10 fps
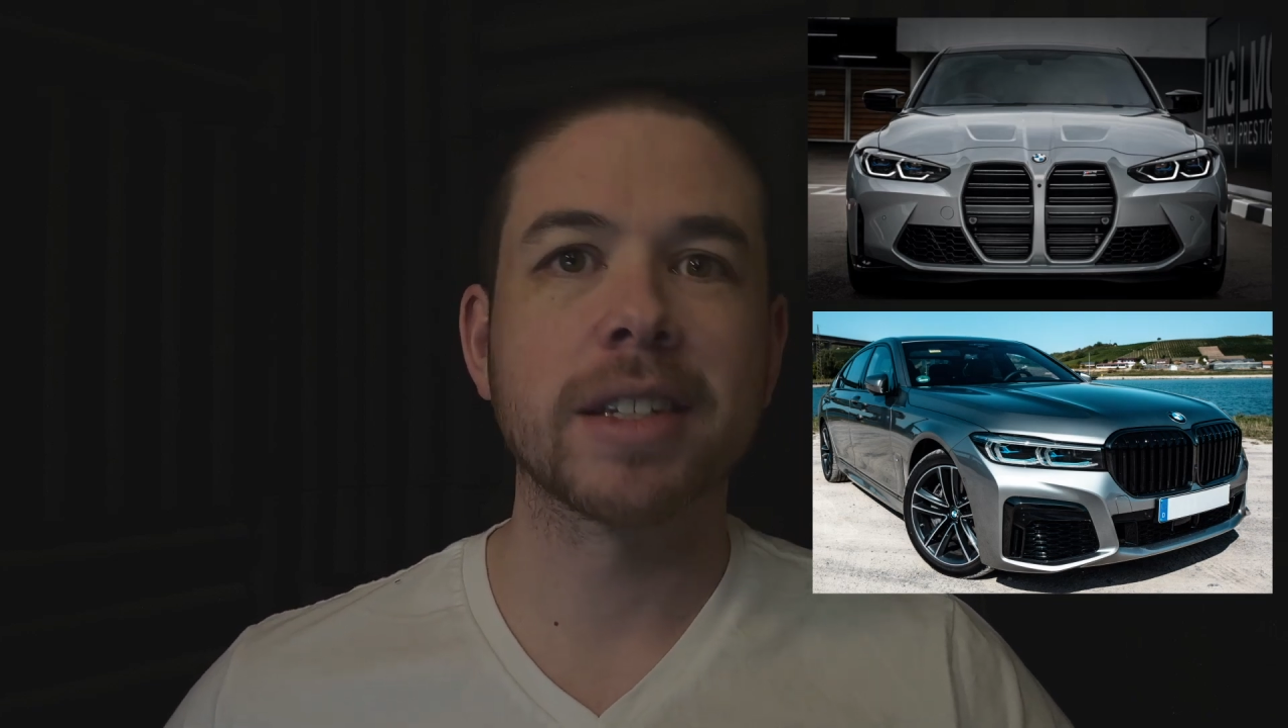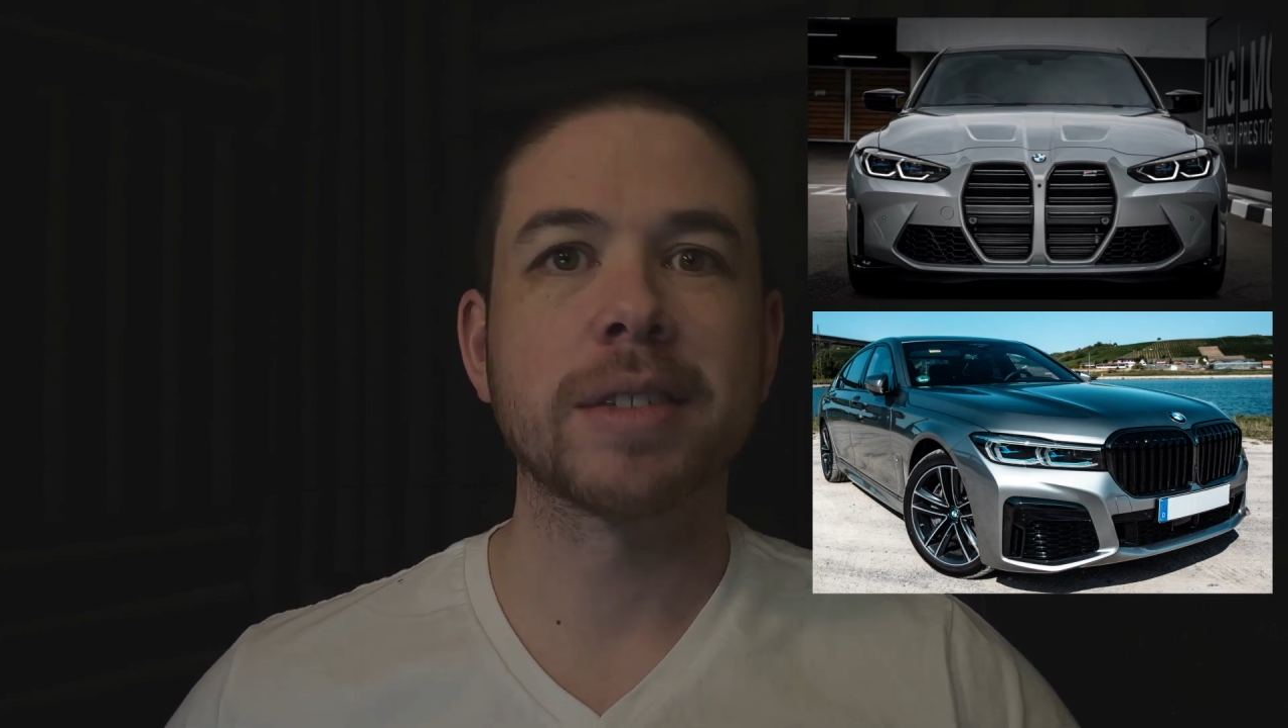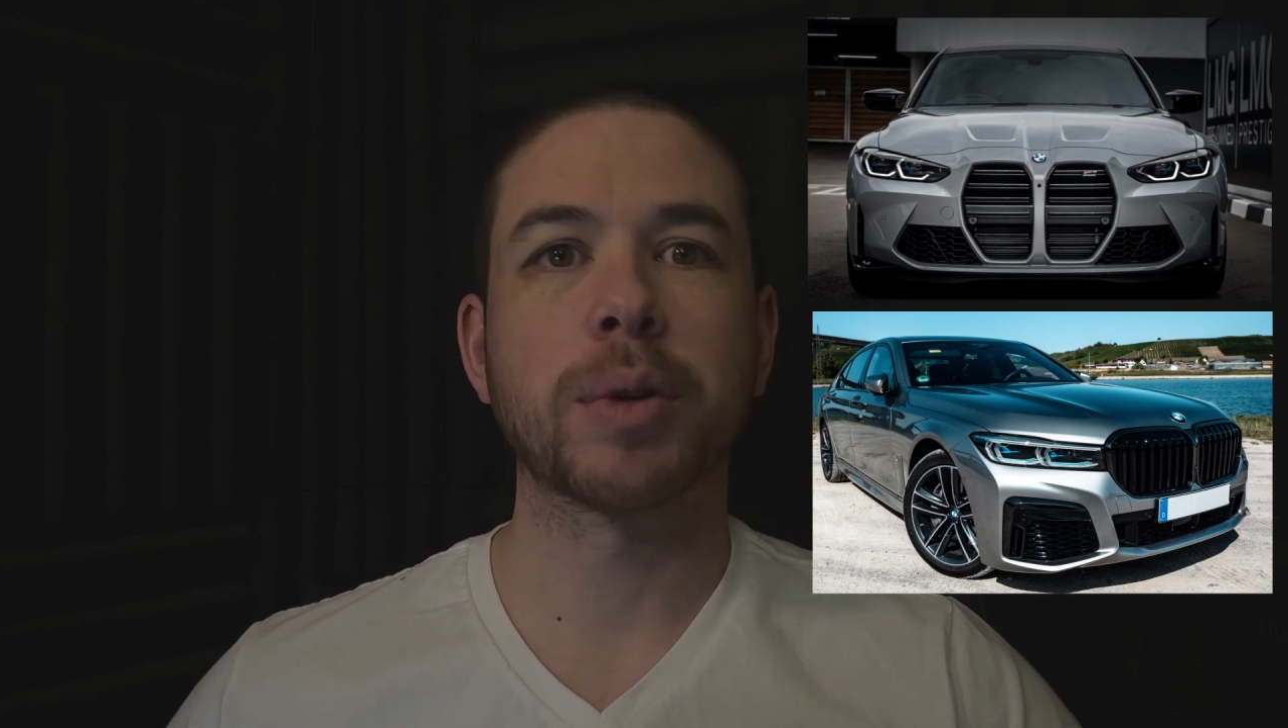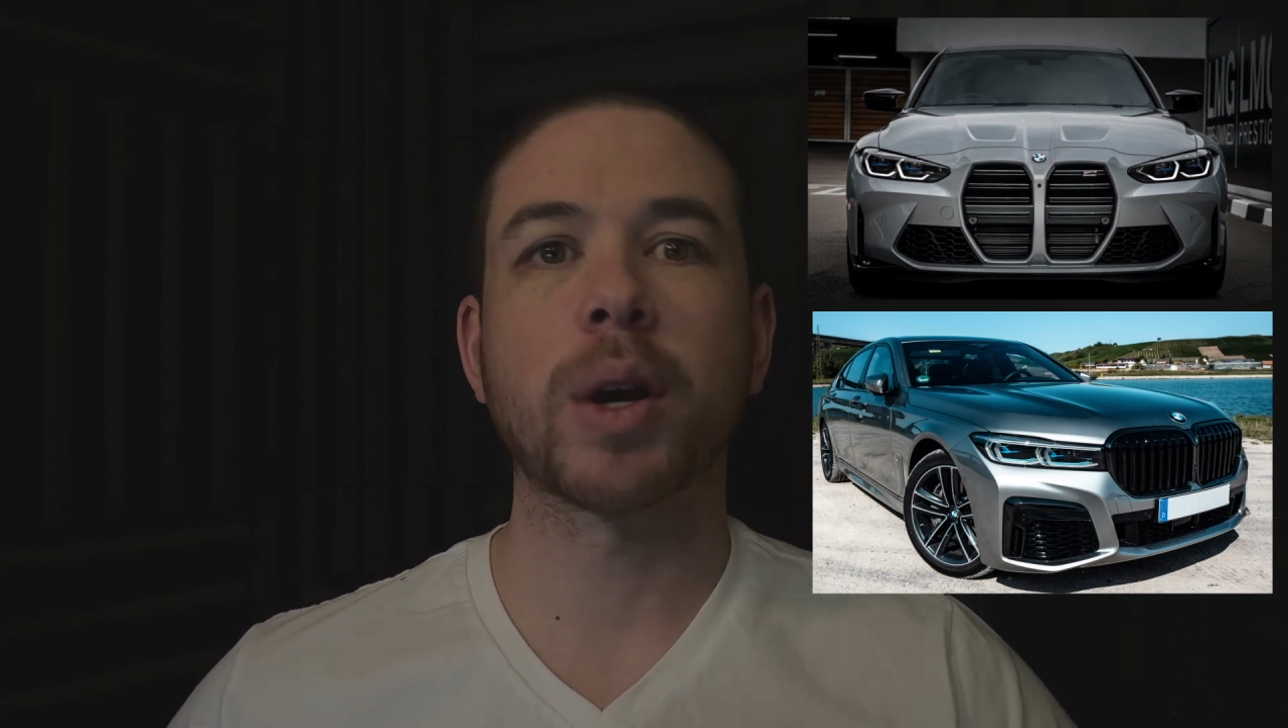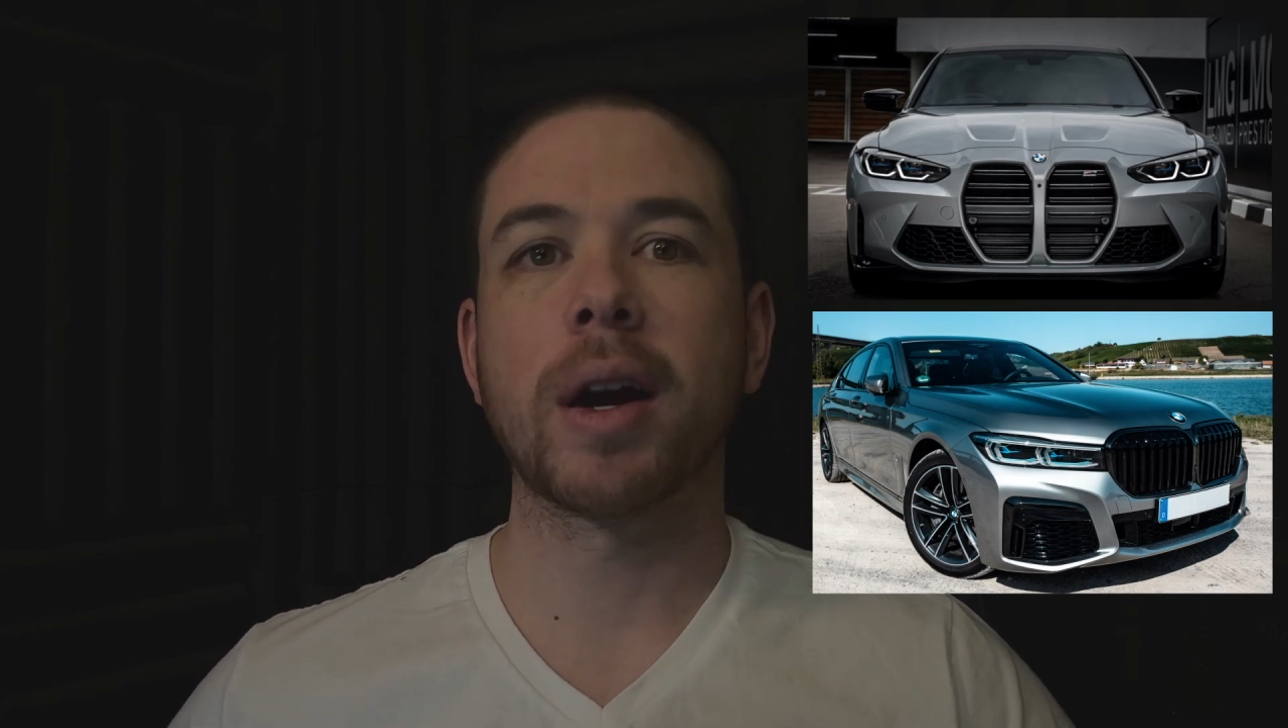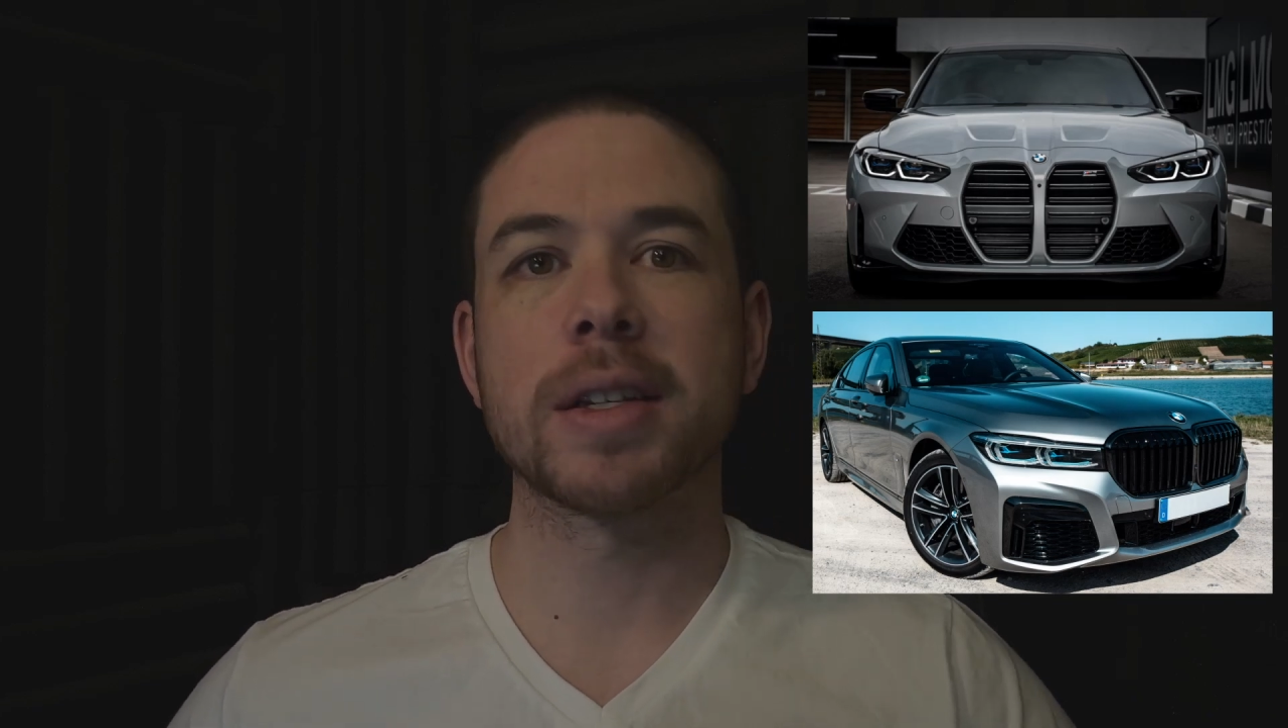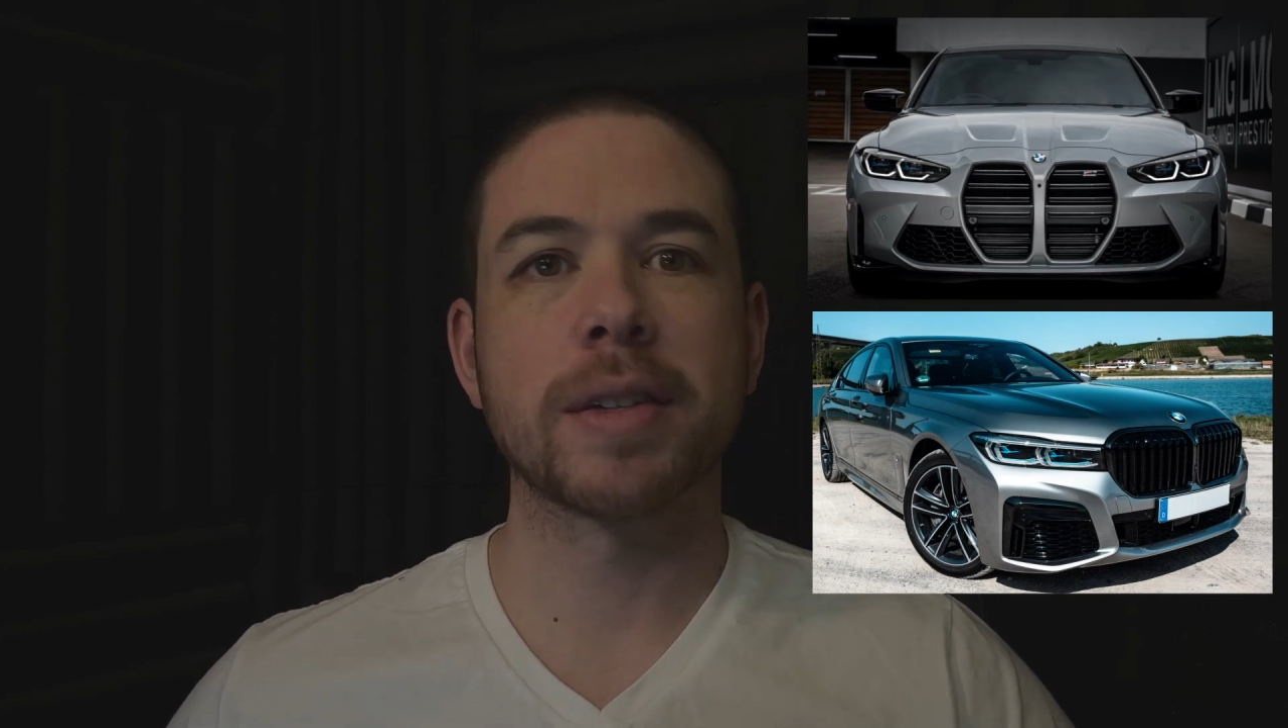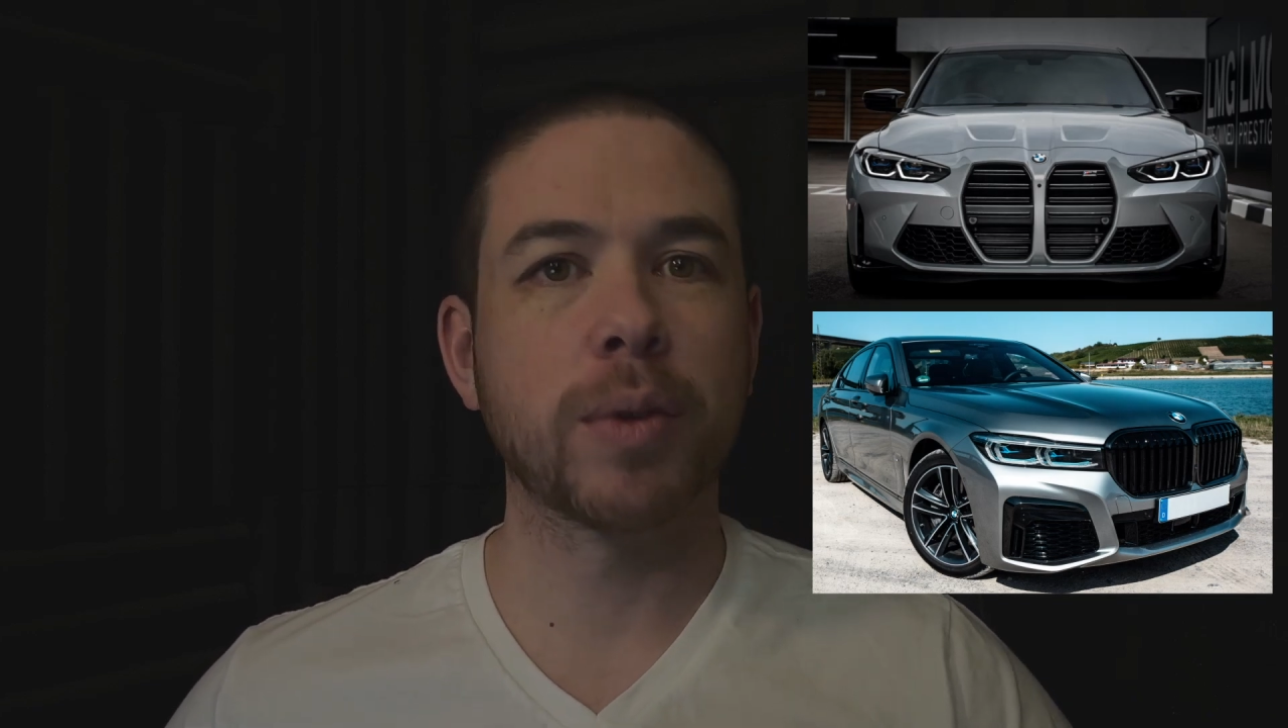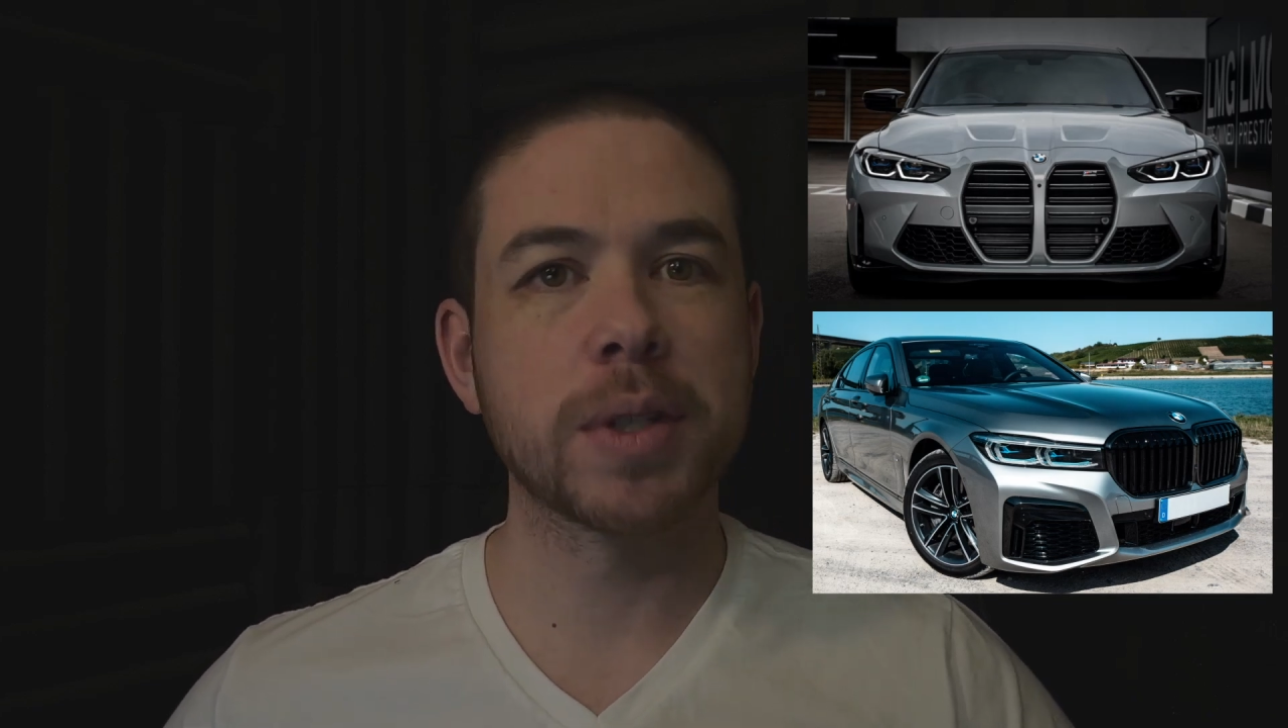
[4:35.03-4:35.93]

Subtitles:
regardless of one's